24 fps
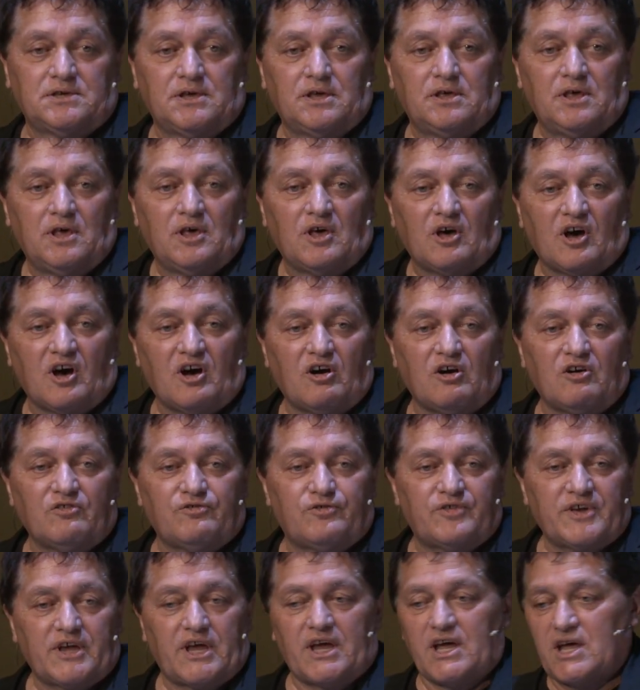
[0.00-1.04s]
of
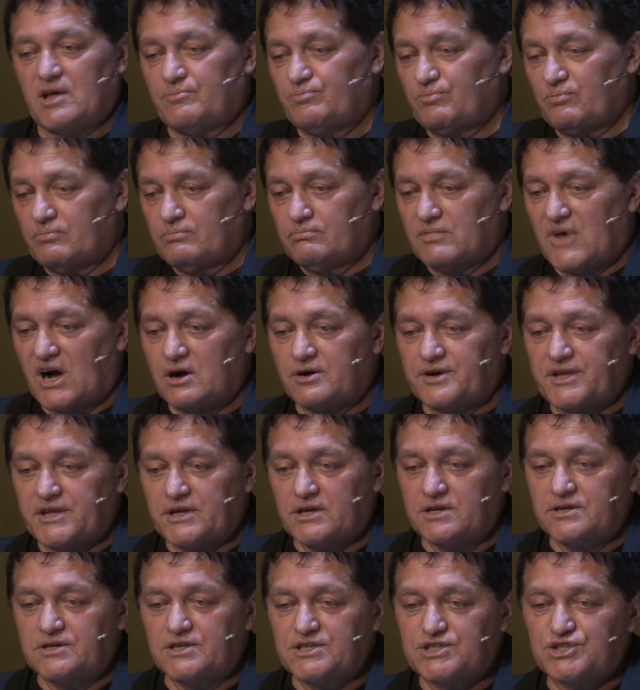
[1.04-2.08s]
Māori
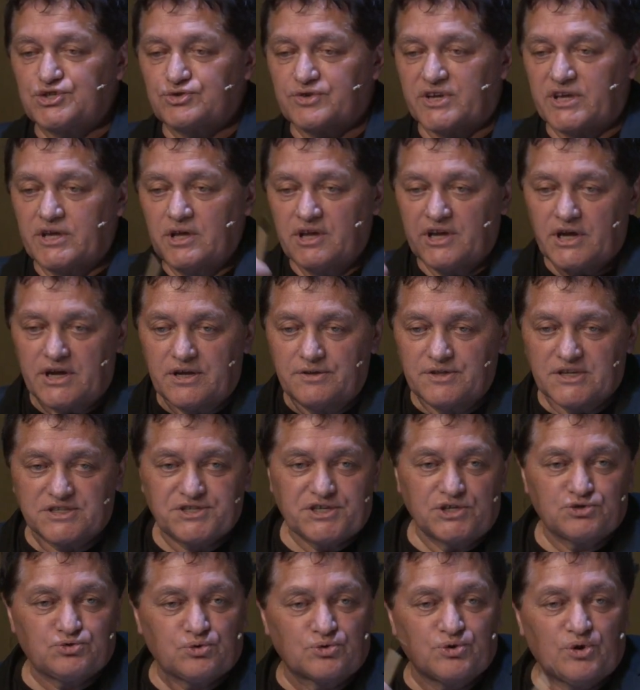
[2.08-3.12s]
industry in the
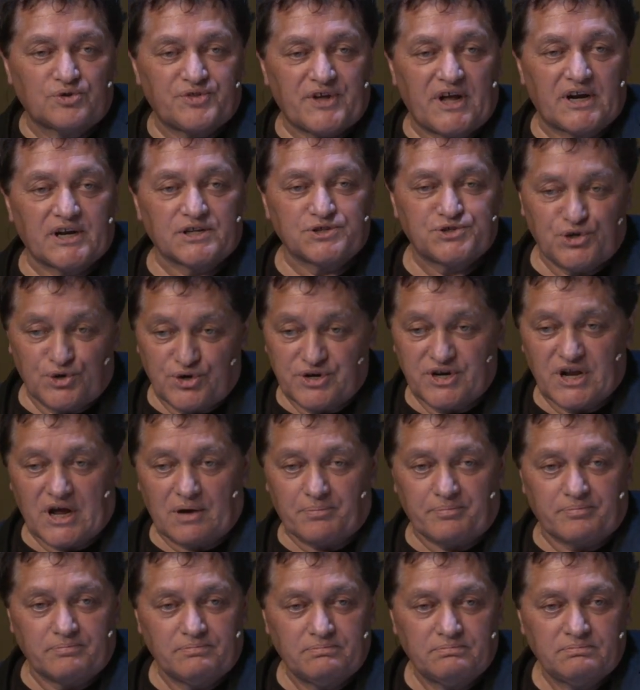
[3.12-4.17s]
Central North Island turned
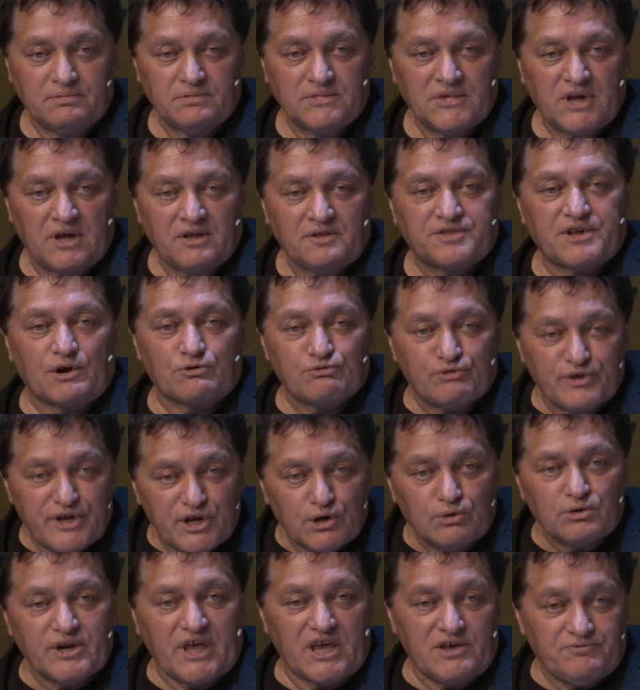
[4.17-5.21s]
up. The
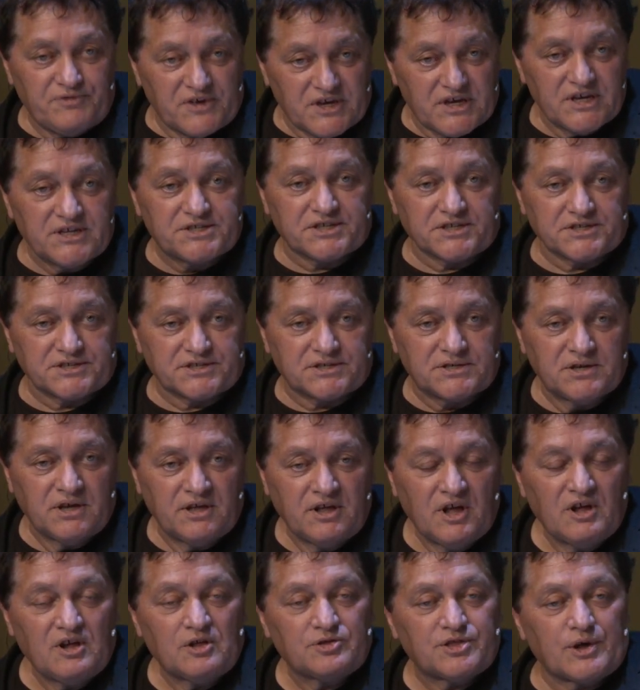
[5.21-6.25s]
real heavy hitters,
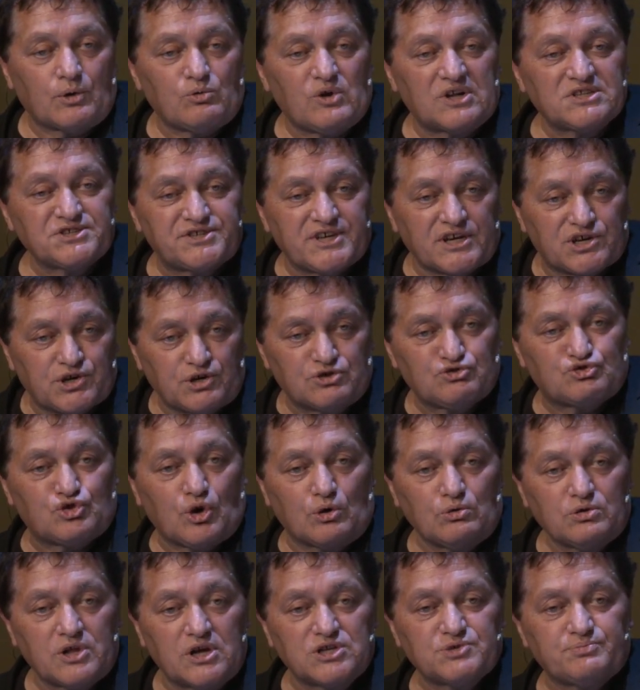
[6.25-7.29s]
the ones that control
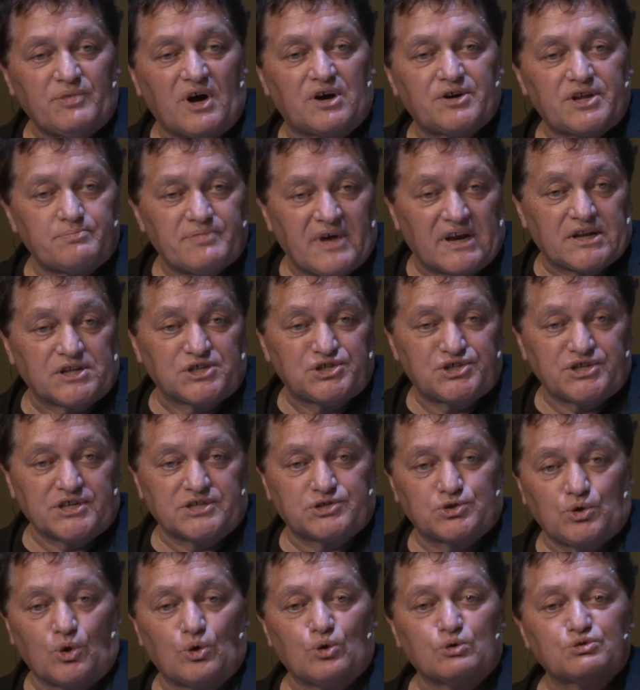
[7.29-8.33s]
those Māori balance sheets,
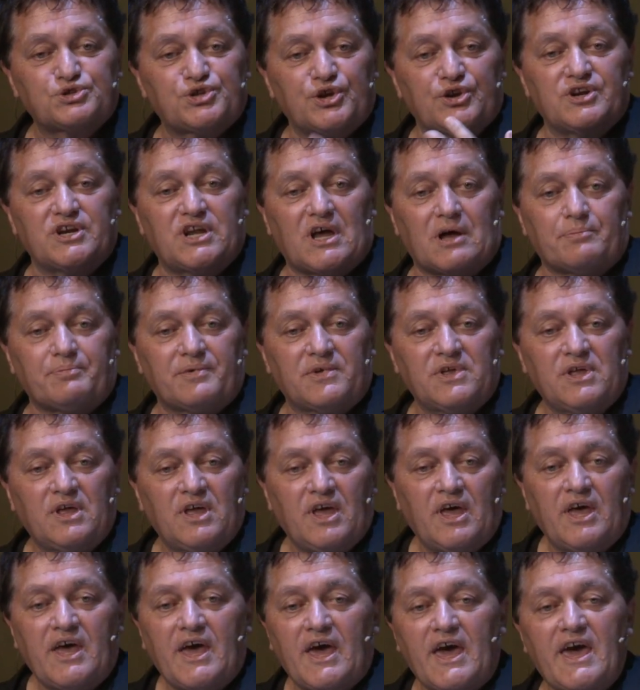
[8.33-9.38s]
all turned up.
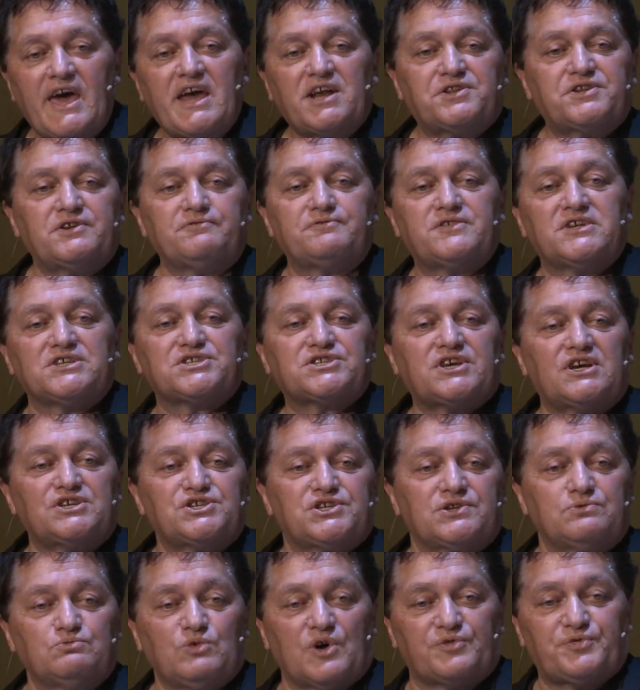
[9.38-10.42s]
Active
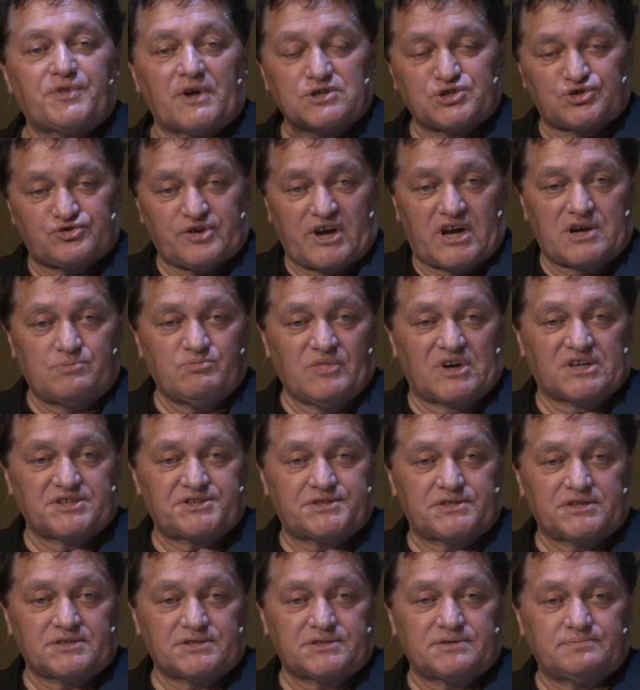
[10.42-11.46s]
discussion with those trade
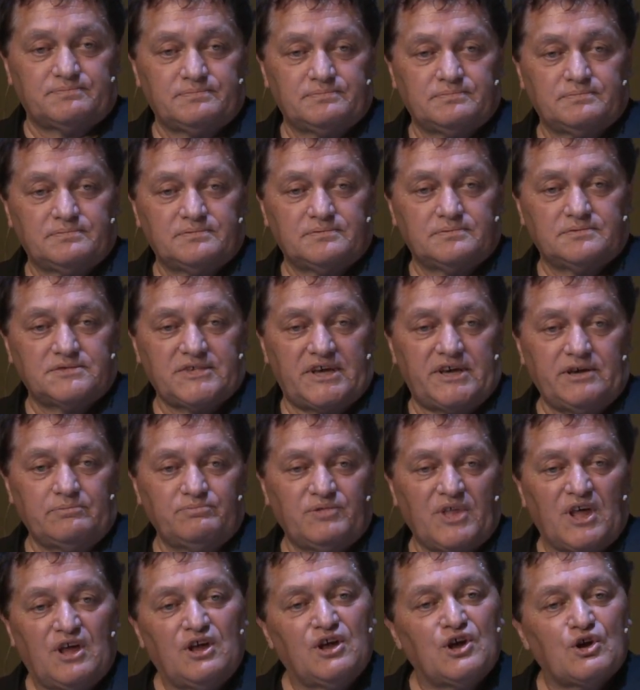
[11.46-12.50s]
ministers. Yeah?
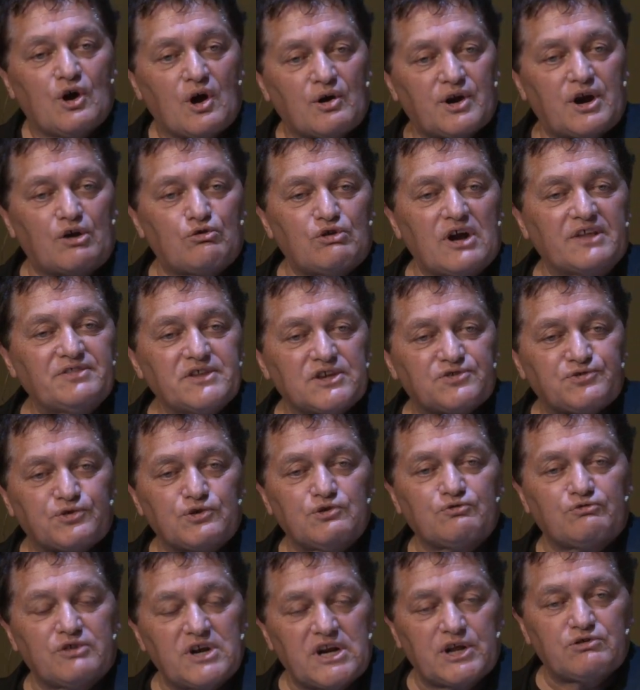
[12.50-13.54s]
I want to run this through
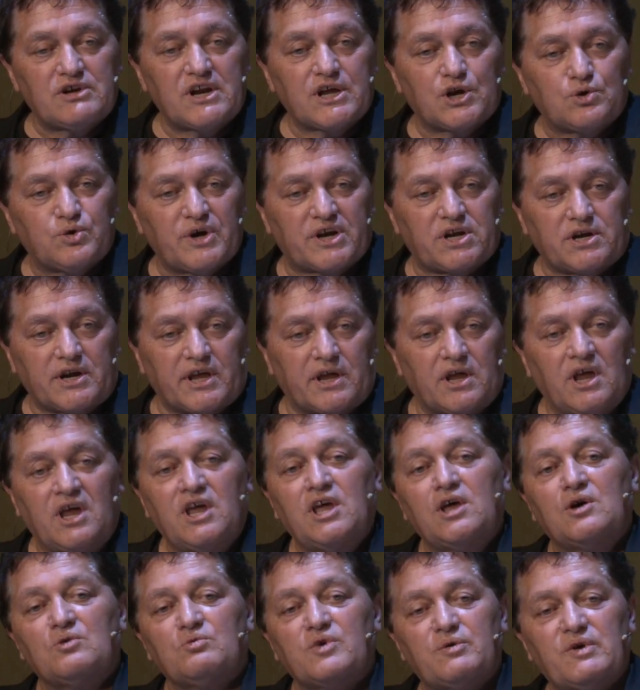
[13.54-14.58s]
really, really quickly.
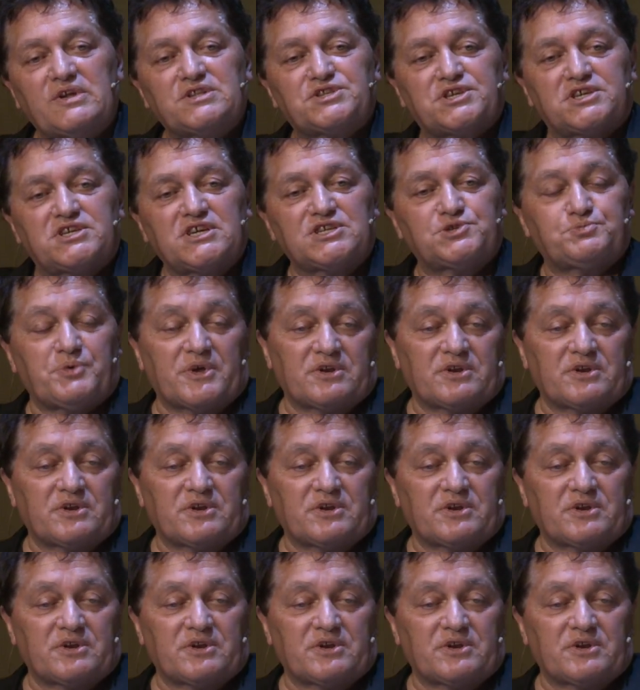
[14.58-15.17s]
We went to Gisborne,